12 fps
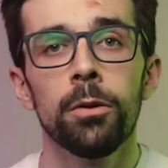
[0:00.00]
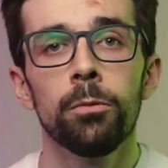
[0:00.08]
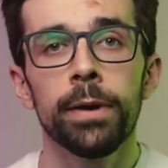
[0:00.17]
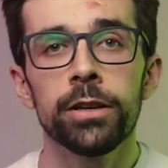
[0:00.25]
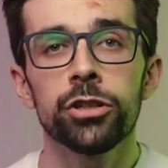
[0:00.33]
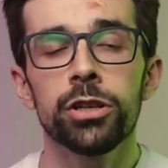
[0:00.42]

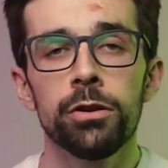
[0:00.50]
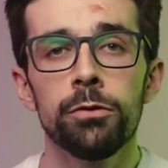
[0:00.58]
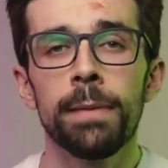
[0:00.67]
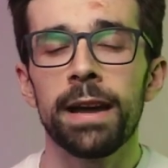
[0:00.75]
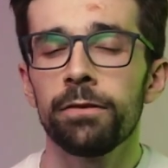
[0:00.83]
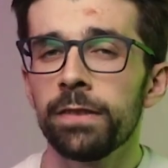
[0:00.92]
which you
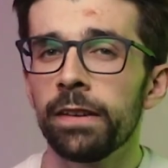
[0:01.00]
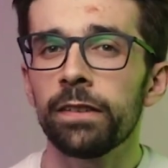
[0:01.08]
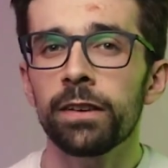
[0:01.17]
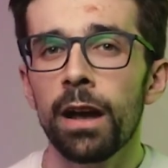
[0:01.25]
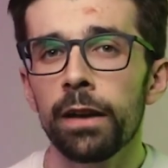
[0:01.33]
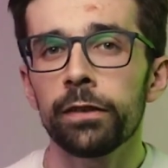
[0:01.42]
may have
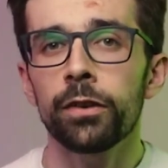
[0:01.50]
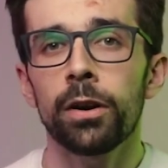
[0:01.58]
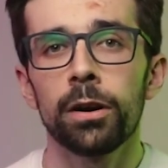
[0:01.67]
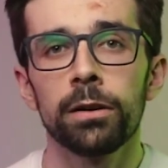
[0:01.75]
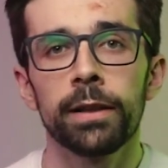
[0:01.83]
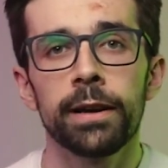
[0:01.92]
discussed
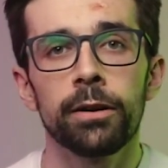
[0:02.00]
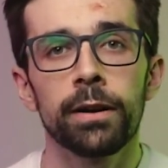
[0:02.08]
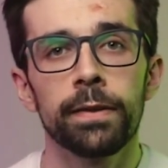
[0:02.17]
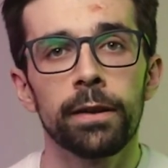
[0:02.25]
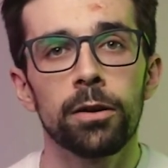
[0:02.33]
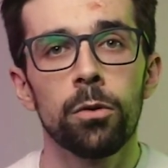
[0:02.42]
earlier
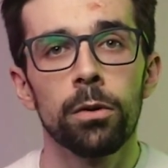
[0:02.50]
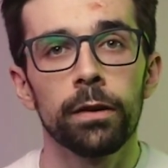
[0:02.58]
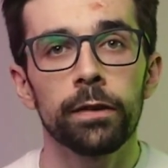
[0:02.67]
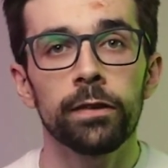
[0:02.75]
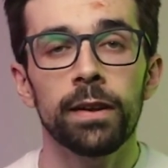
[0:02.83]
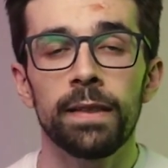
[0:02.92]
in the
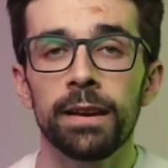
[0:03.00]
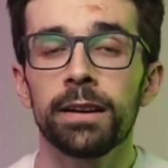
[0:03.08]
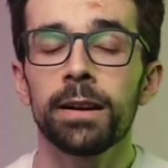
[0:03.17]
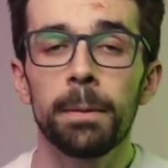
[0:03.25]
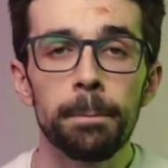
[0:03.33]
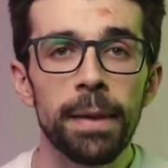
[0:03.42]
course, and then
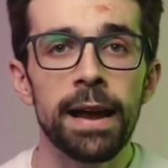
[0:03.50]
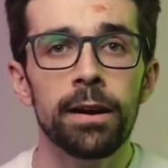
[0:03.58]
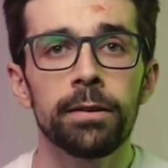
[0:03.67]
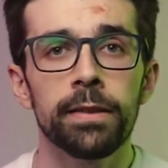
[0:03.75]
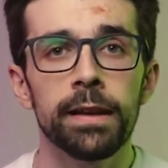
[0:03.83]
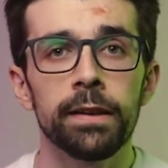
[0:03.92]

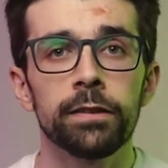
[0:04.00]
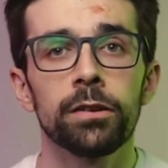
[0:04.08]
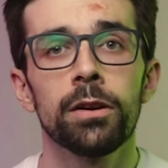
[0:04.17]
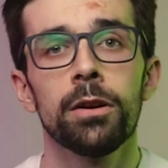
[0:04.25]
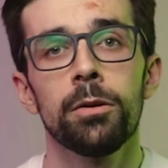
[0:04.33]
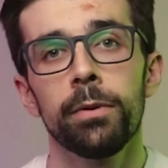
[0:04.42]
compare these
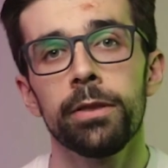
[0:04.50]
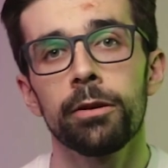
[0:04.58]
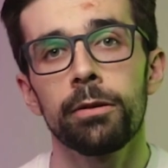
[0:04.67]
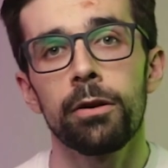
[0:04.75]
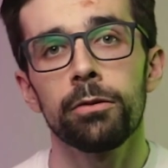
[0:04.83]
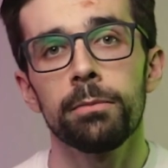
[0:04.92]
with
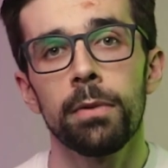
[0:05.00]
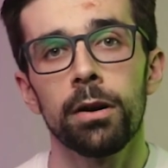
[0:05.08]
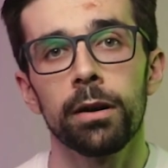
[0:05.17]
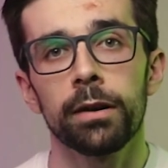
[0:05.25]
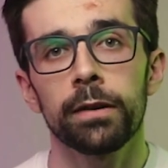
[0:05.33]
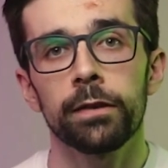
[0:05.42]
your own
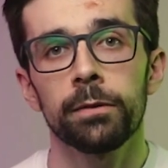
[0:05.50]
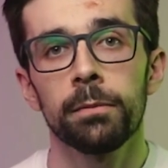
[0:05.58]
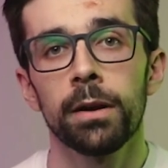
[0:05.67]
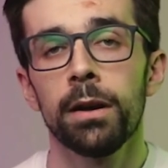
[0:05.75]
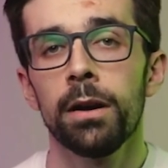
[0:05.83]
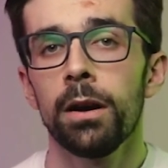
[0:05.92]
marks.
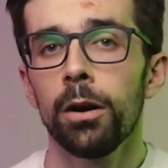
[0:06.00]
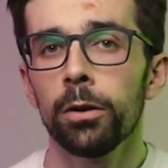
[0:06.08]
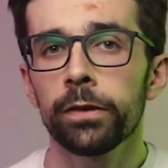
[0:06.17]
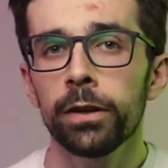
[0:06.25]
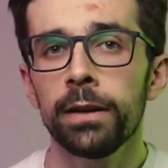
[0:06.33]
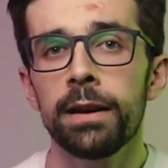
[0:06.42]

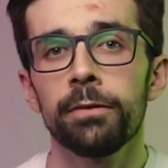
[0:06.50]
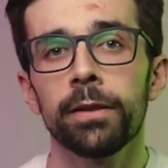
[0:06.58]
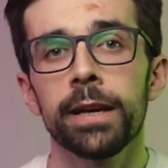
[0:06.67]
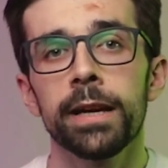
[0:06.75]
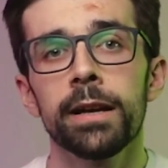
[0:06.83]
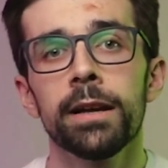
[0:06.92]

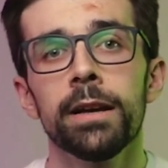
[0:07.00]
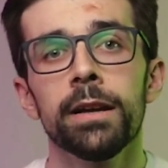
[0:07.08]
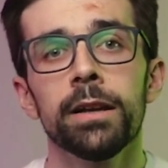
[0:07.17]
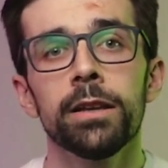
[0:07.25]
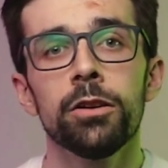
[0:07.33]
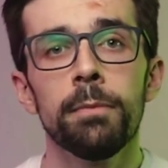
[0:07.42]
Alternatively,
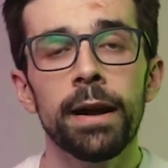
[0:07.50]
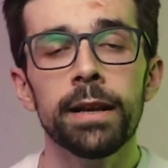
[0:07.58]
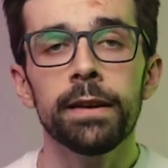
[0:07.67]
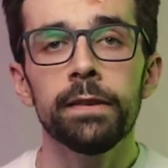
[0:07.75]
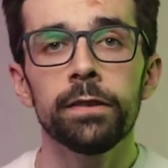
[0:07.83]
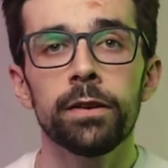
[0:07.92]
you might
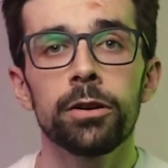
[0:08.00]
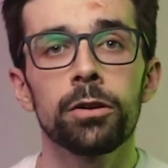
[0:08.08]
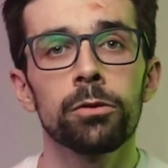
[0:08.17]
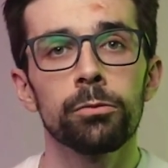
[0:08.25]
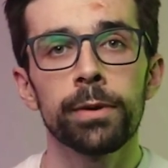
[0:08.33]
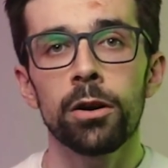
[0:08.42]
consider
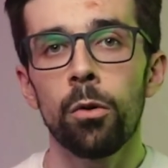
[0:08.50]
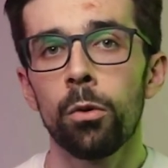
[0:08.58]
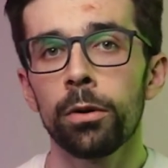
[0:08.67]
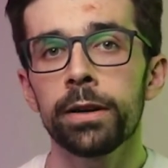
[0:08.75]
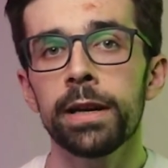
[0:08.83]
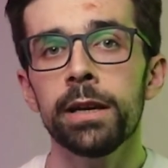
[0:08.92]

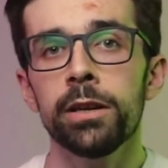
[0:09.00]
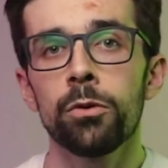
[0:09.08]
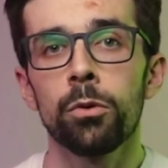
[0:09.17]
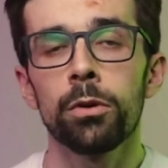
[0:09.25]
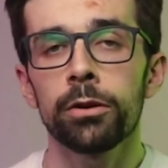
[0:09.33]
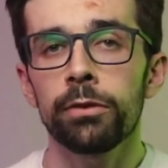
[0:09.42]
recording
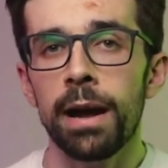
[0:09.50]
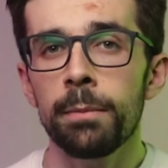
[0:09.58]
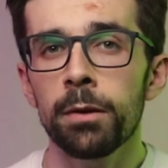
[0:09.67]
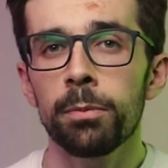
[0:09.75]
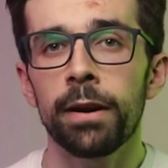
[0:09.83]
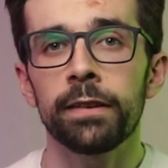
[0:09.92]
your
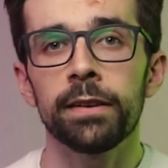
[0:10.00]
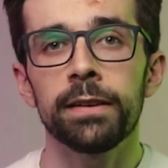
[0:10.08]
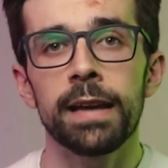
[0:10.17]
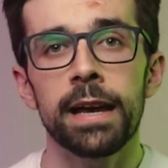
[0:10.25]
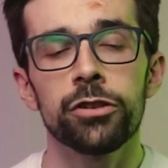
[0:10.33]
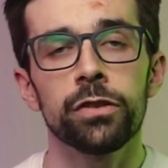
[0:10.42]
grammar
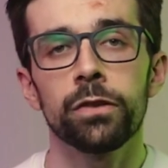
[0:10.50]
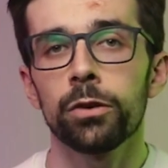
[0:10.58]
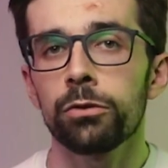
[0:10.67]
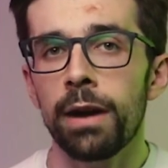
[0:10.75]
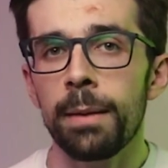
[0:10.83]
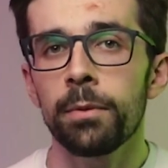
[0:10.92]
presentations or
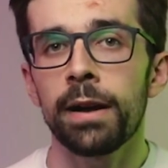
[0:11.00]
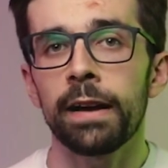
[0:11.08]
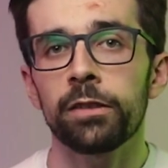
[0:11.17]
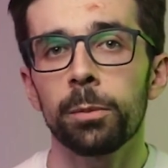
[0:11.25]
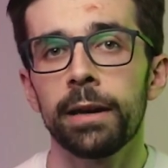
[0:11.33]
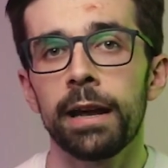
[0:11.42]
grammar
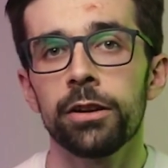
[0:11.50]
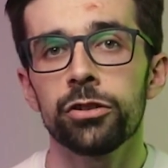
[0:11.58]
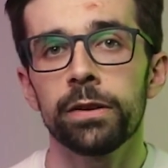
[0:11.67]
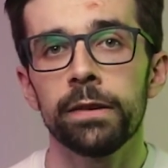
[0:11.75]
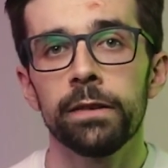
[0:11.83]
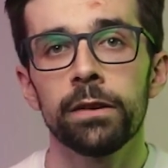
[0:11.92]

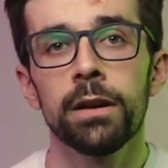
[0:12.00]
explanations